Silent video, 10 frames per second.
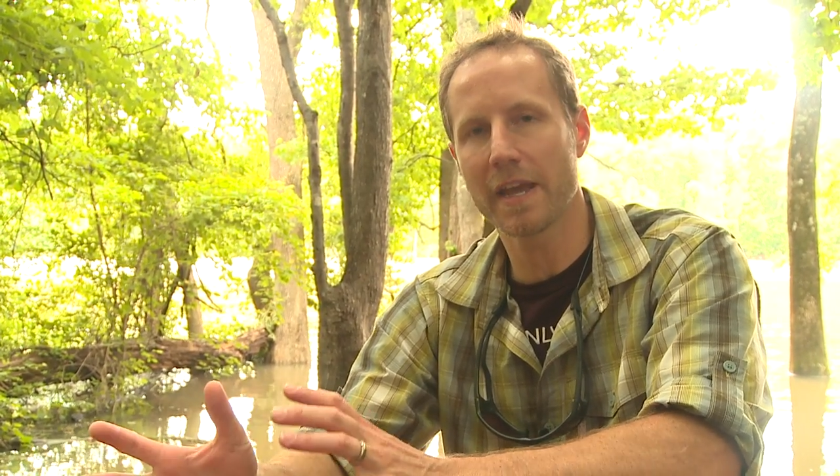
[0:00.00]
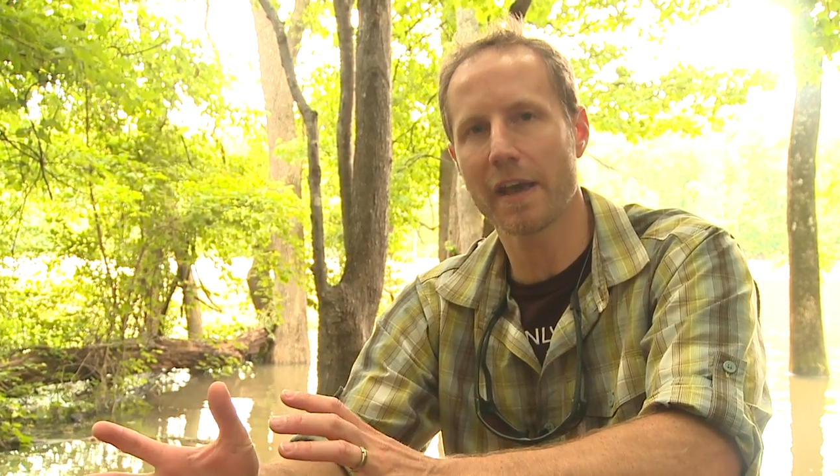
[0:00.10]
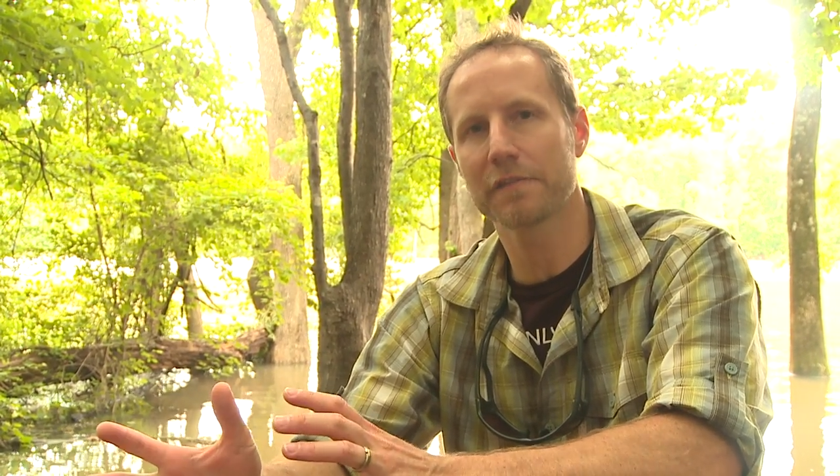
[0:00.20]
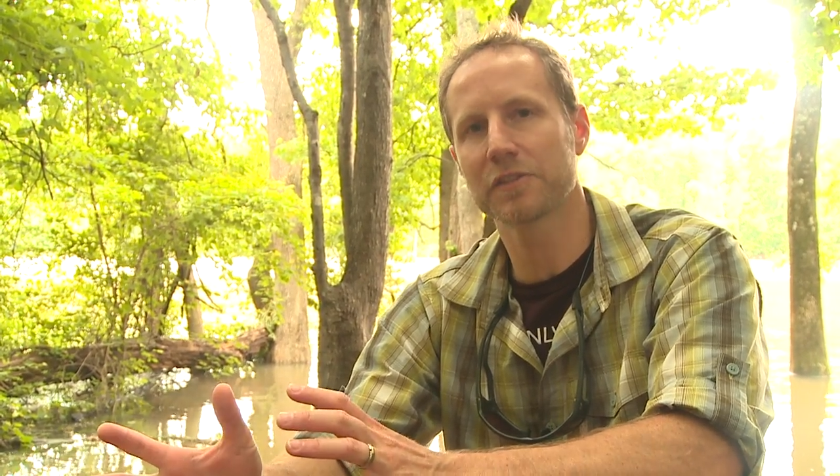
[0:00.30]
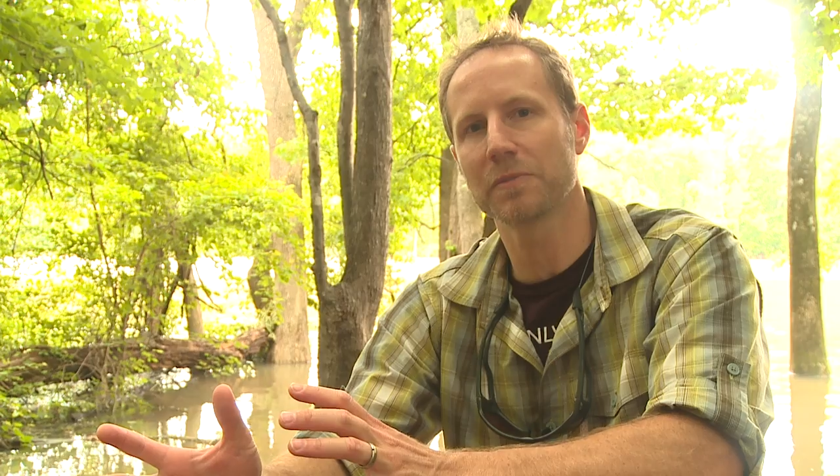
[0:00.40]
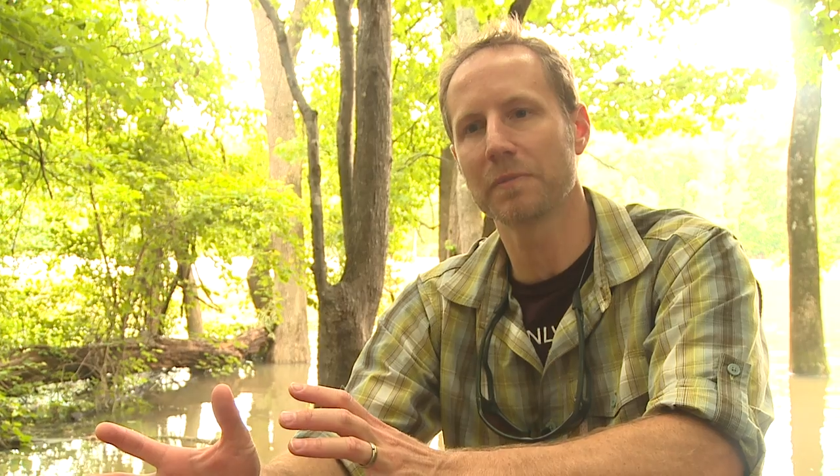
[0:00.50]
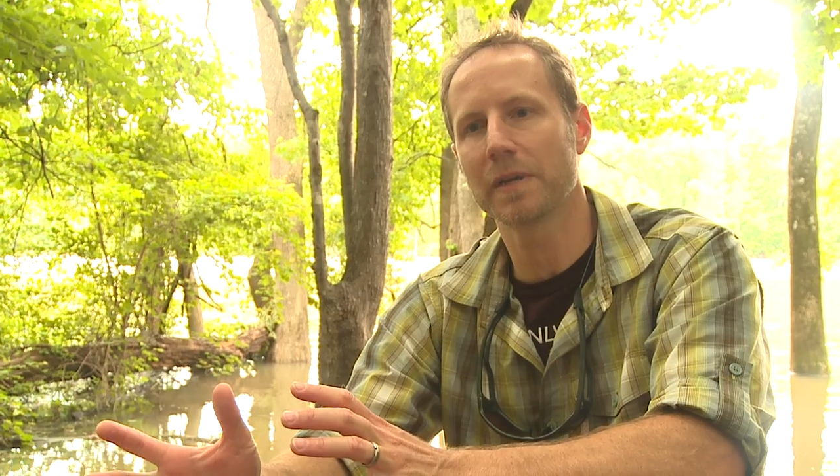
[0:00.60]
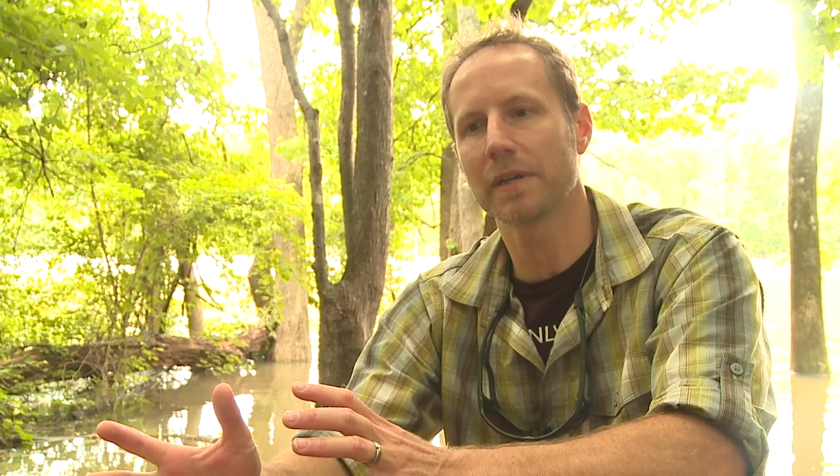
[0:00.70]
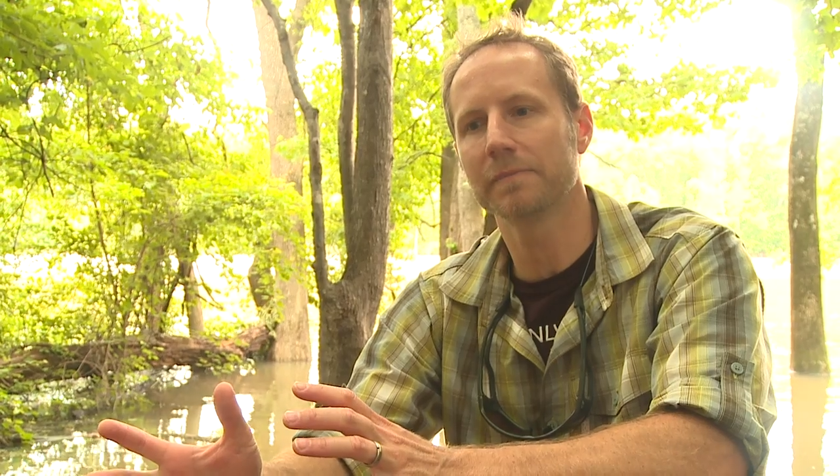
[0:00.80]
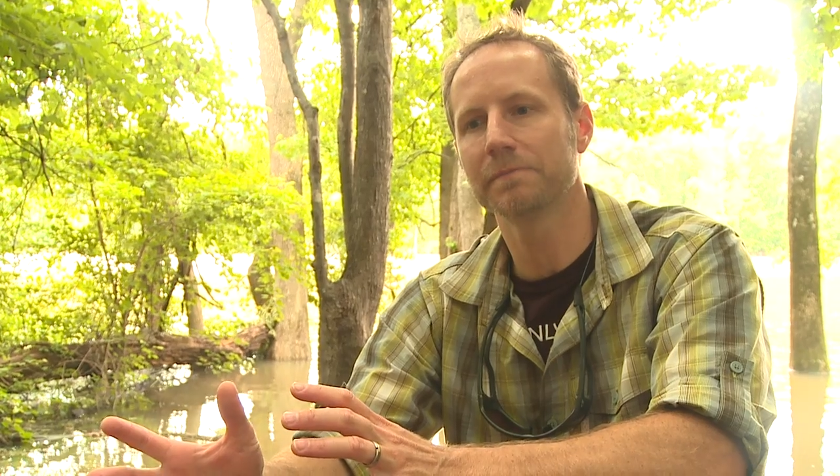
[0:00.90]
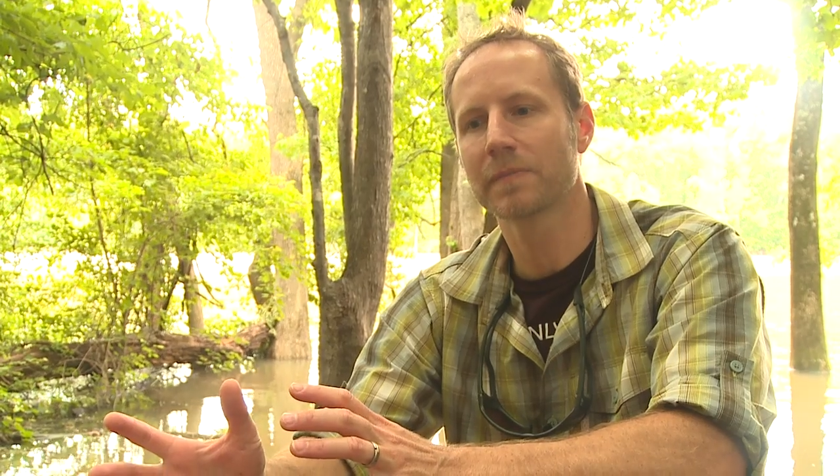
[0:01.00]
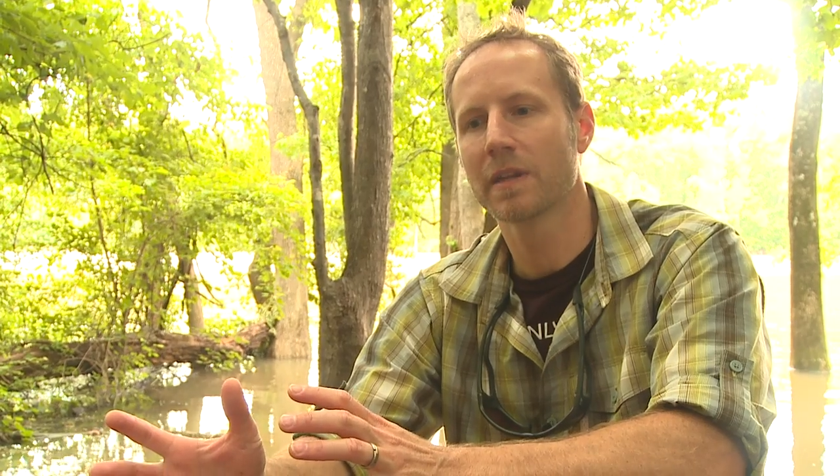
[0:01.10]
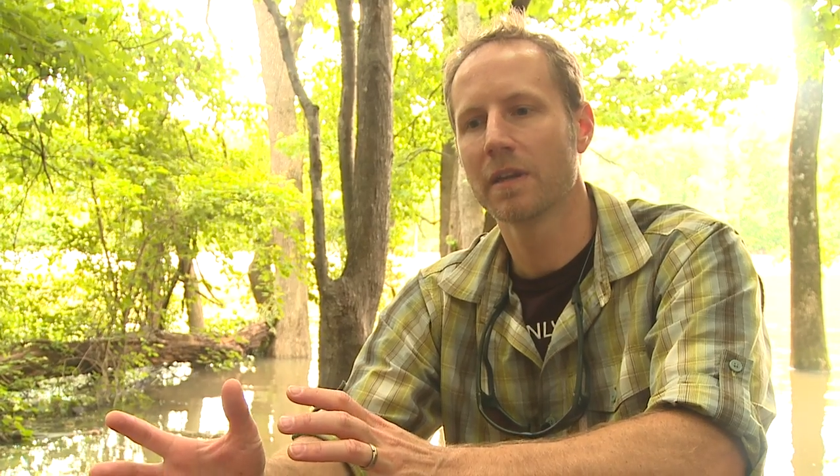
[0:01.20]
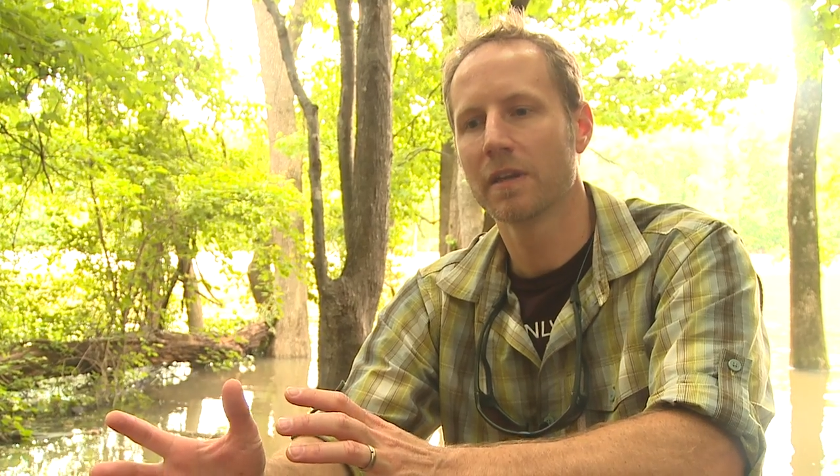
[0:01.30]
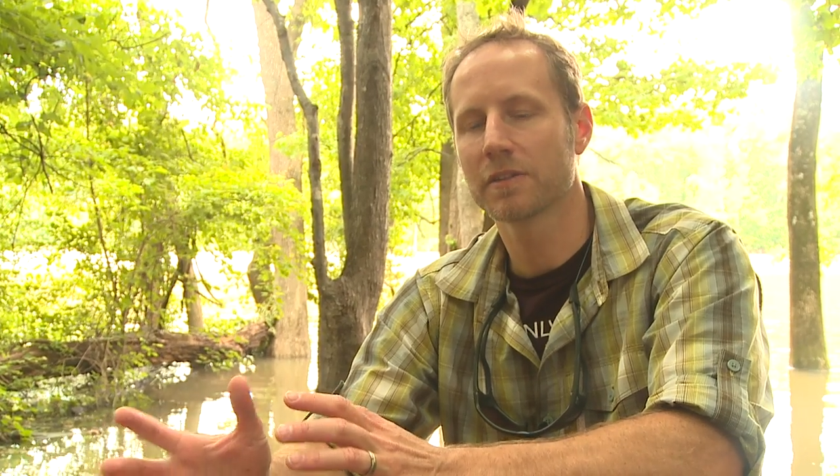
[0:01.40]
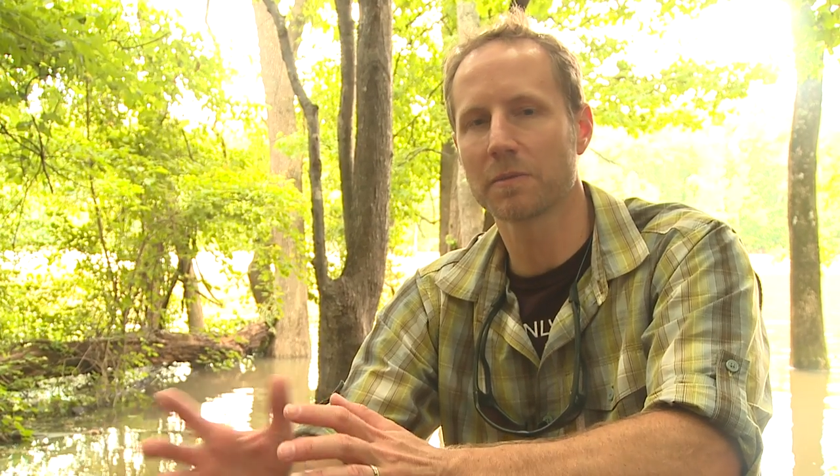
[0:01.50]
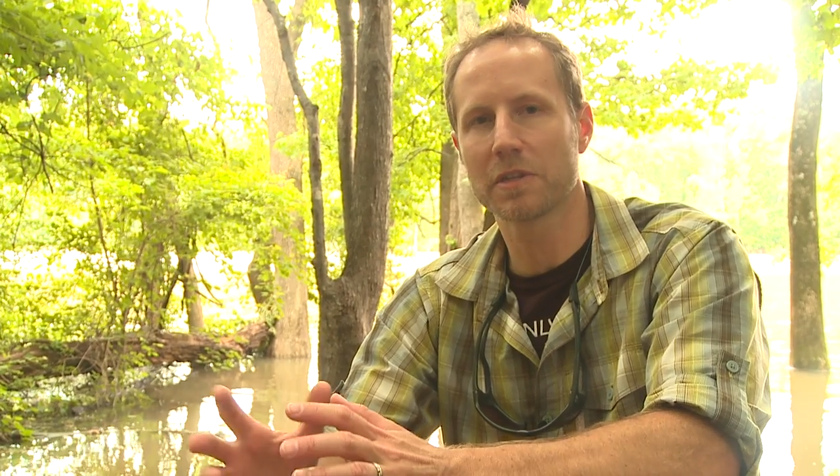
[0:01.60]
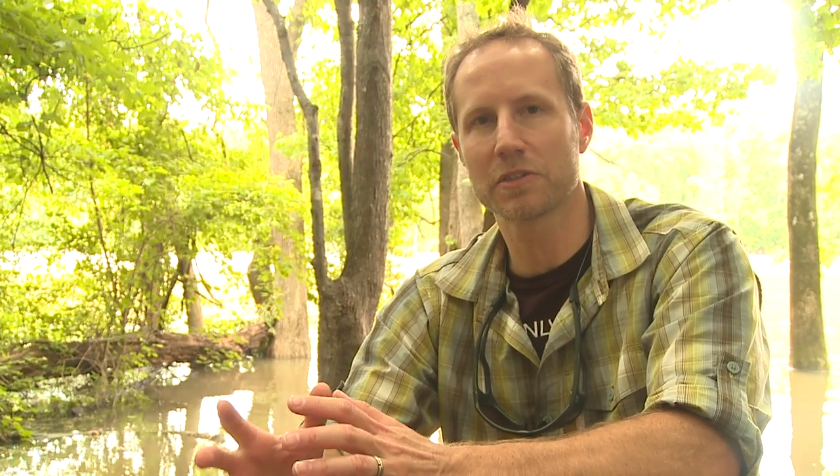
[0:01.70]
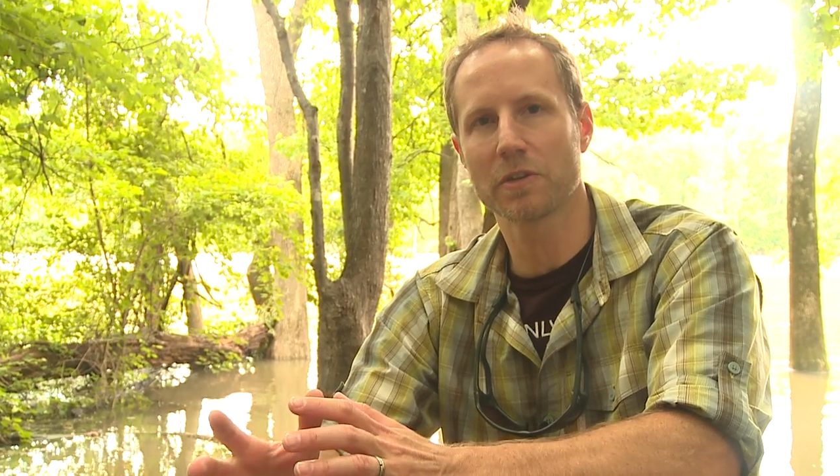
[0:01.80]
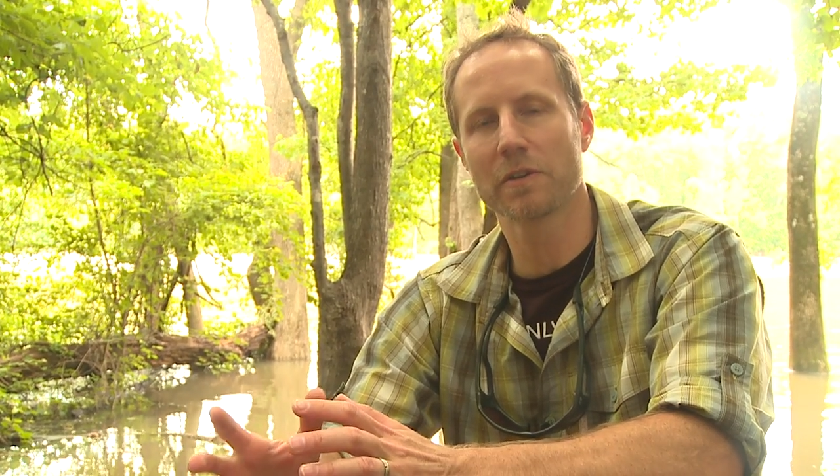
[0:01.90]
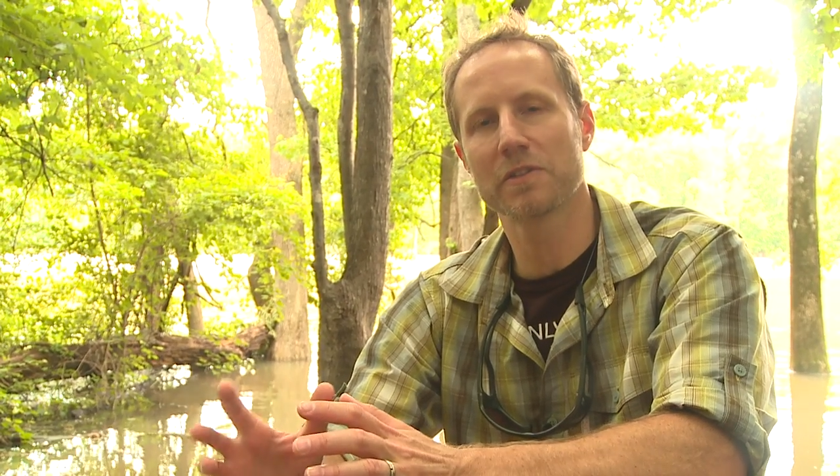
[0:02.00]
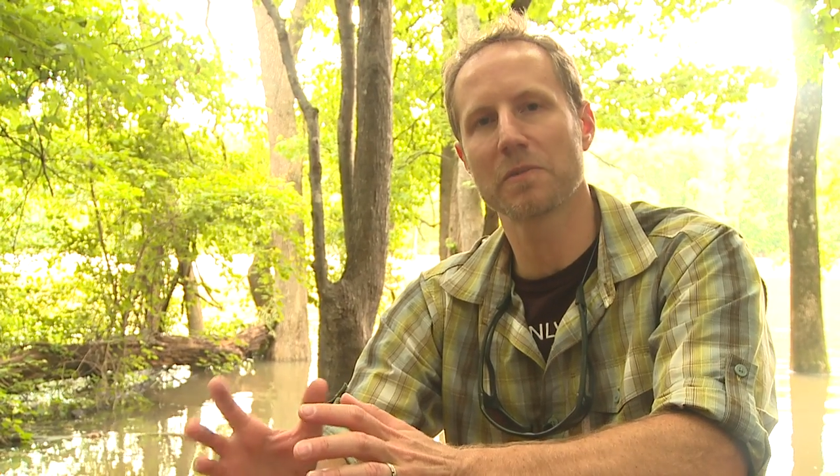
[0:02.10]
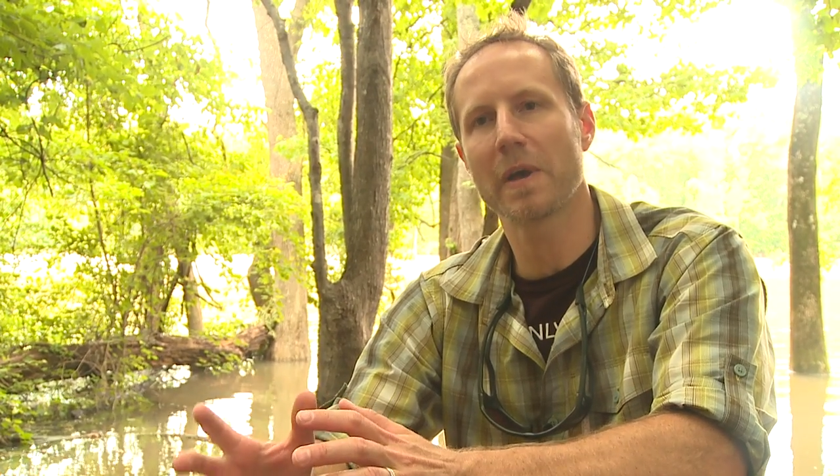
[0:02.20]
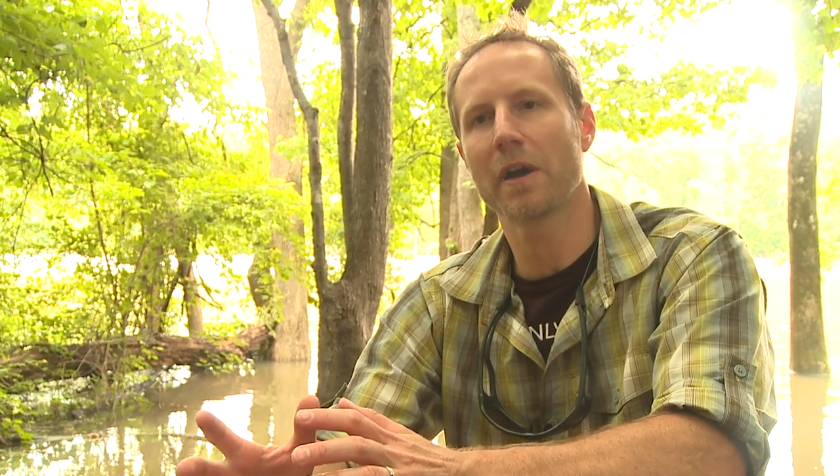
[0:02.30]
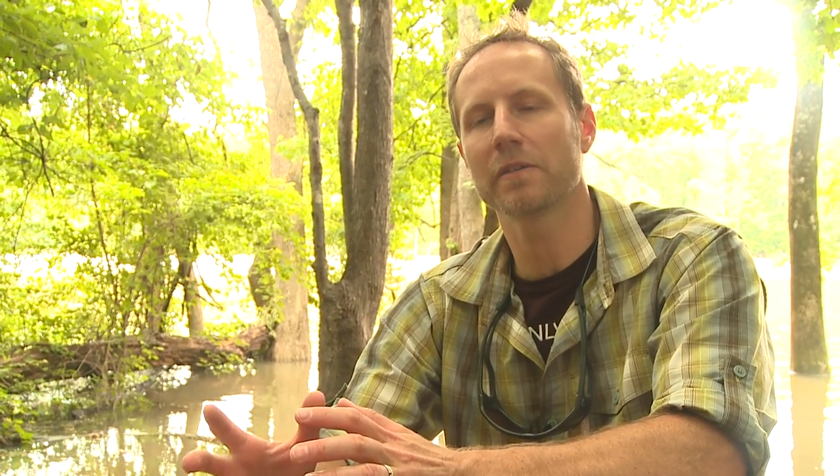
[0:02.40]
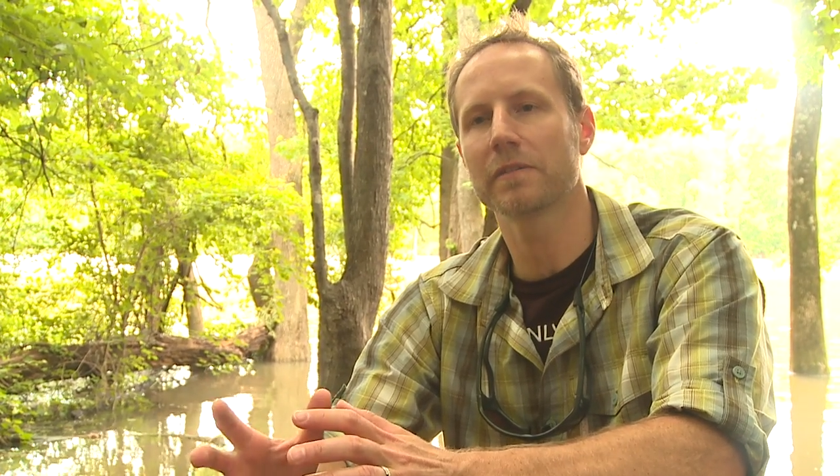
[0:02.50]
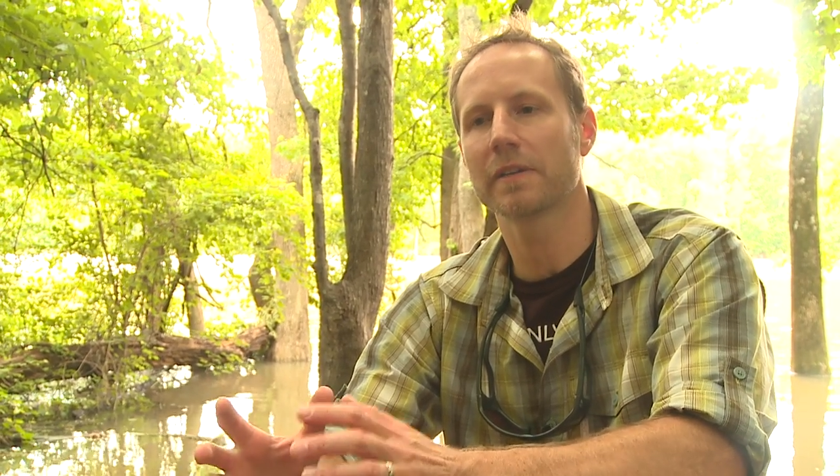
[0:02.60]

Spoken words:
have some concerns about